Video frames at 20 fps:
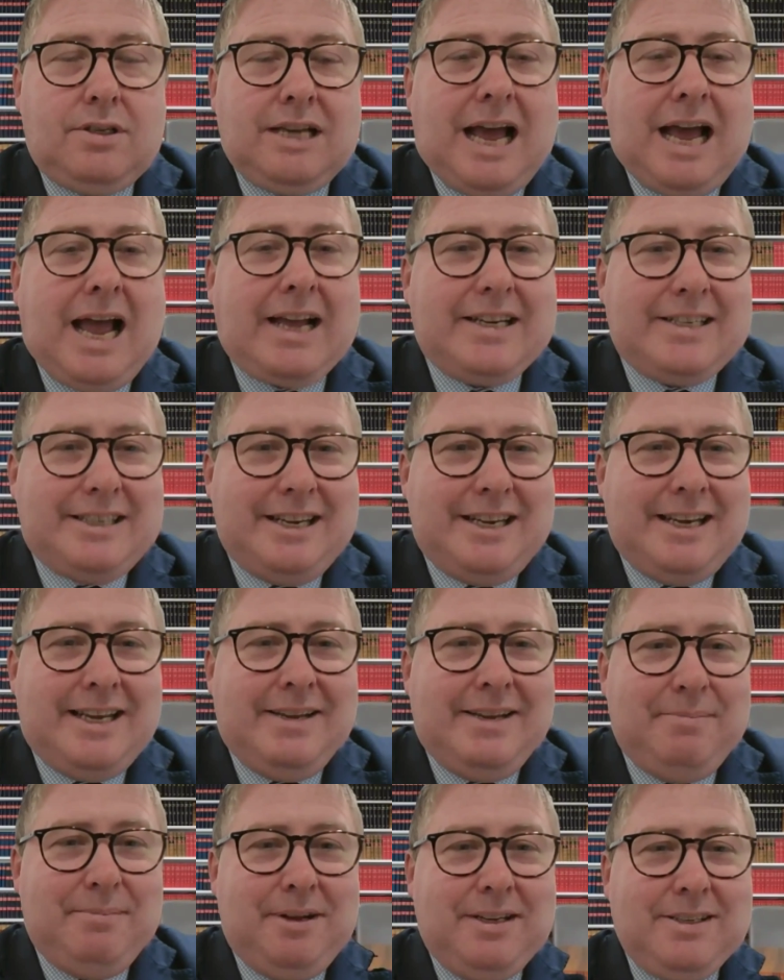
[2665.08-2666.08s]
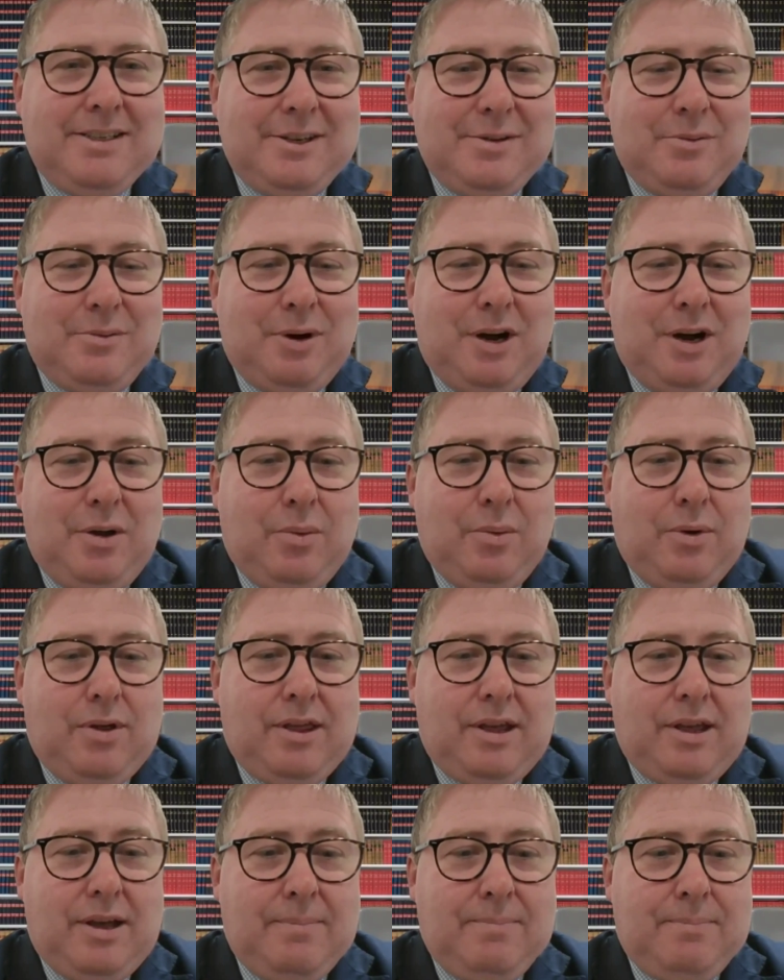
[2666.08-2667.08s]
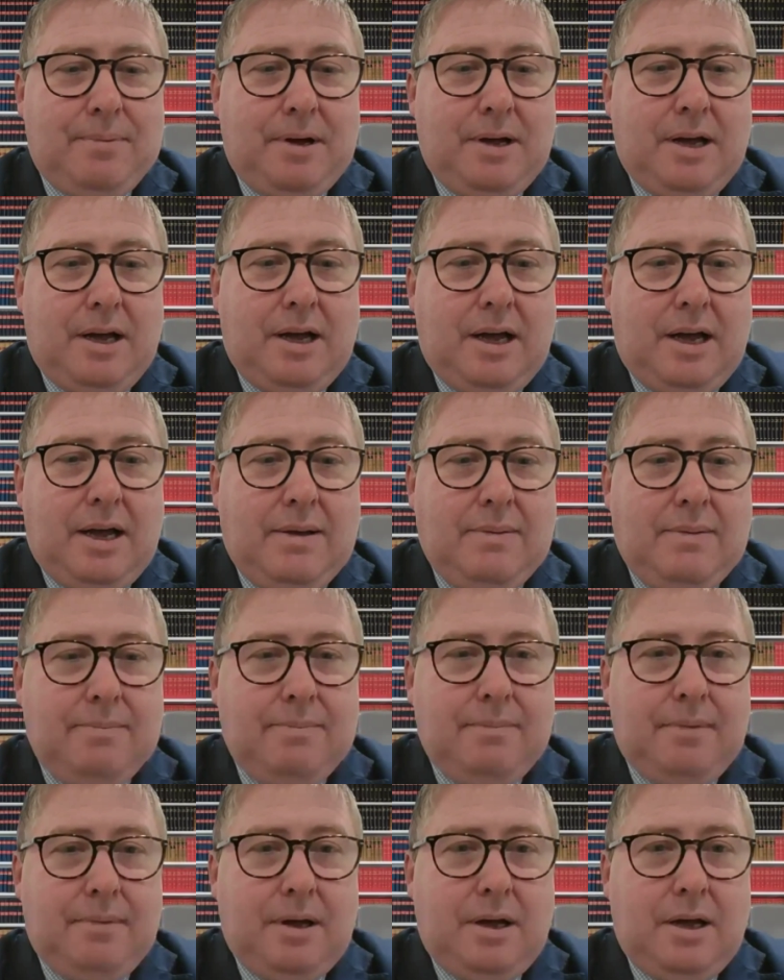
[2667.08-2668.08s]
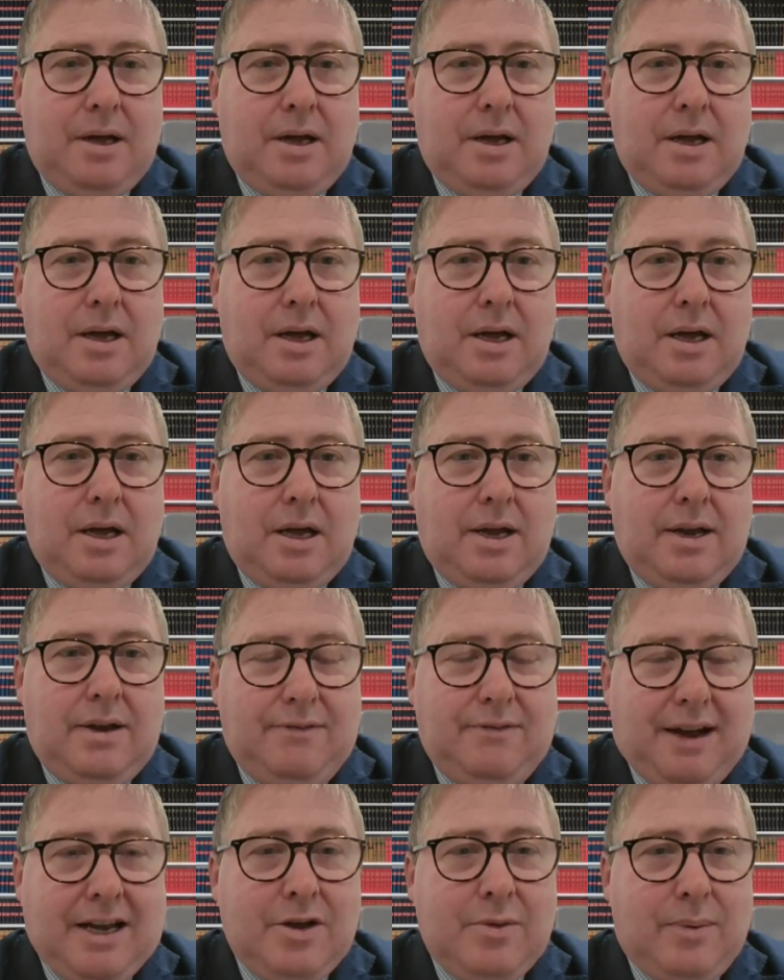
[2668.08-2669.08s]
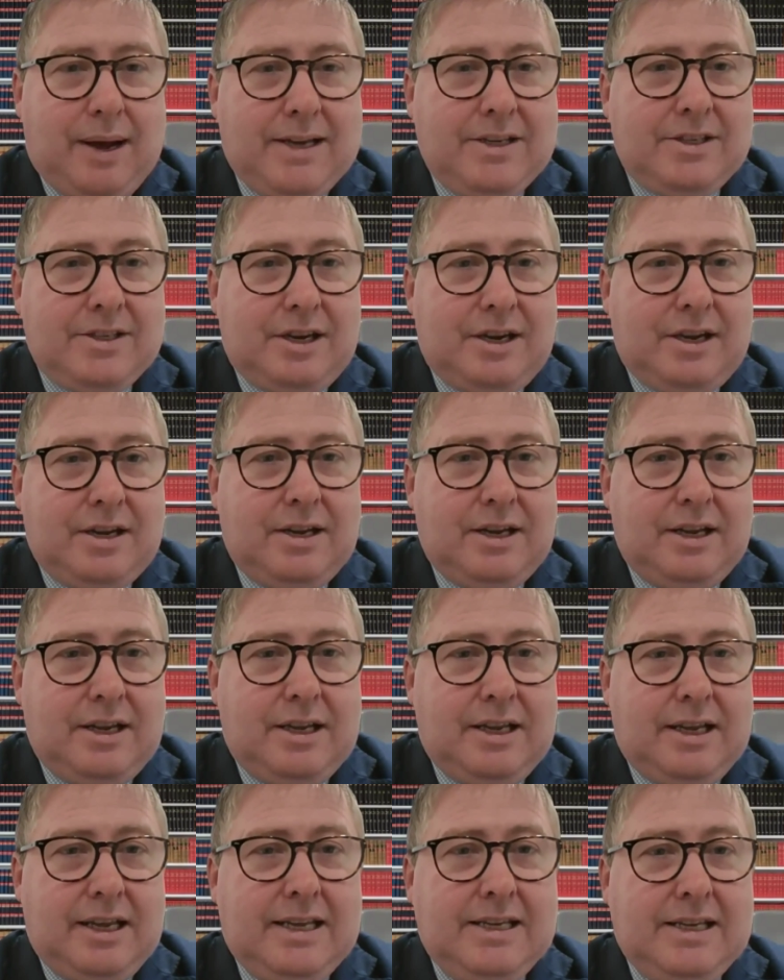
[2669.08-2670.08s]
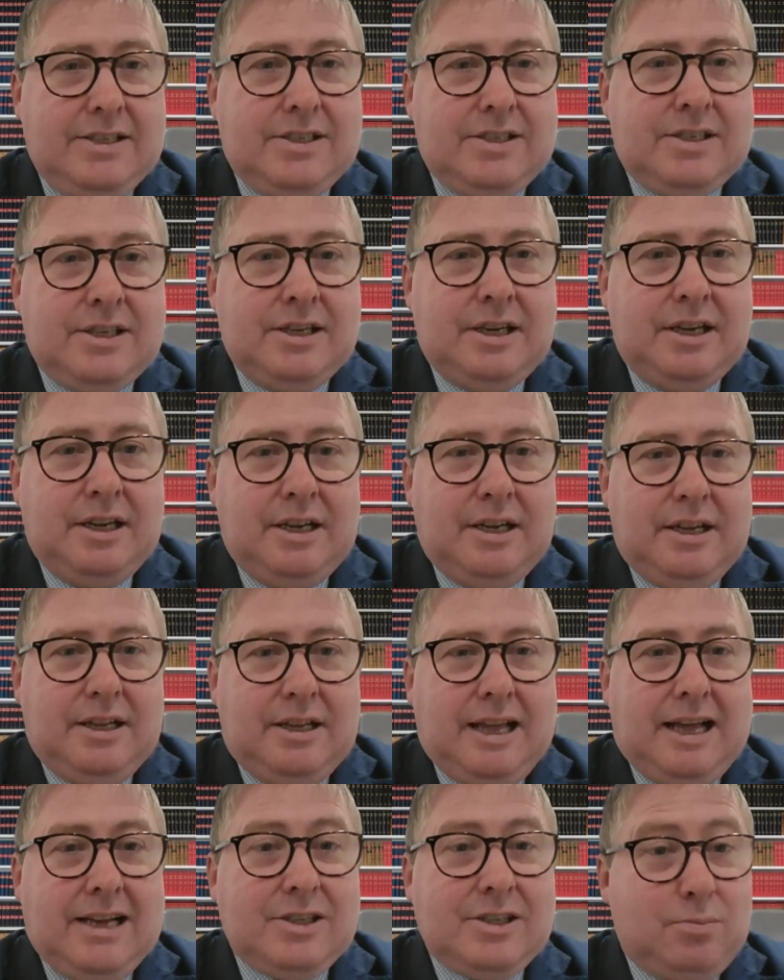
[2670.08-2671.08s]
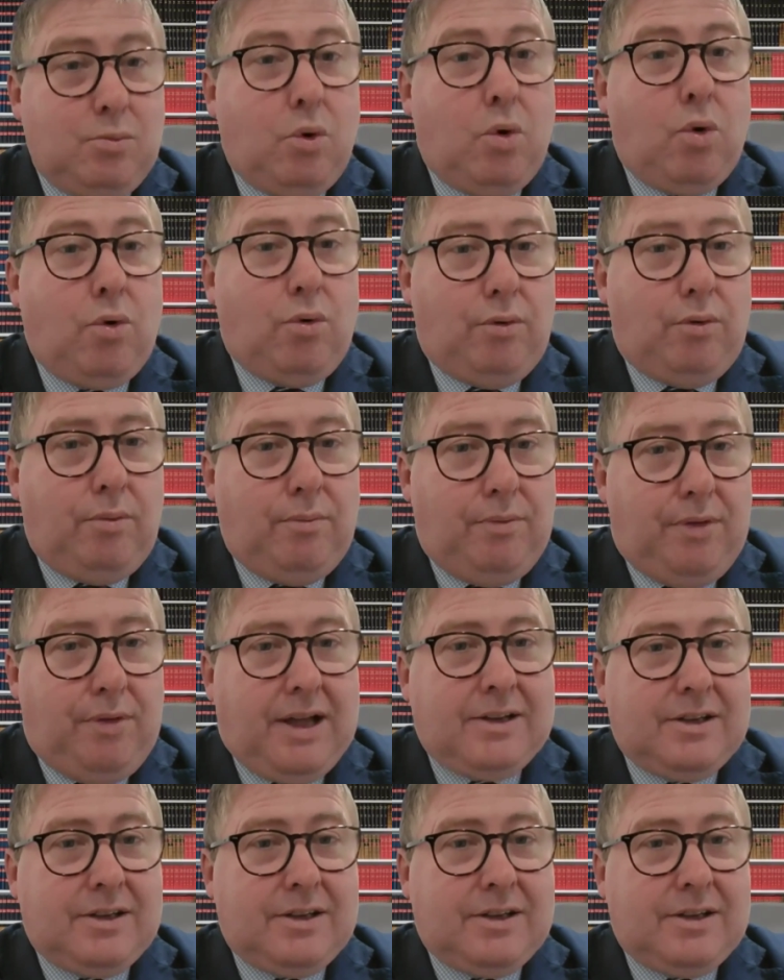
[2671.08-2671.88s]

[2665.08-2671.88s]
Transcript: tag team, as it were, with an evaluator that's more